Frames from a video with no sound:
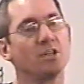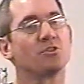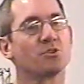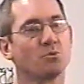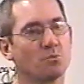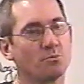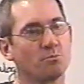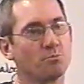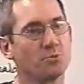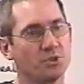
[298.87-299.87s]
the
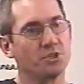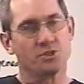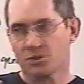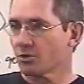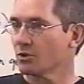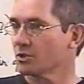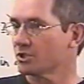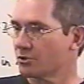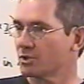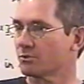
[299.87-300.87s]
the early
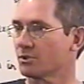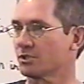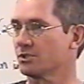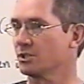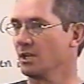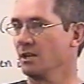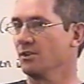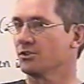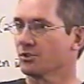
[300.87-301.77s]
Jewish Christians, the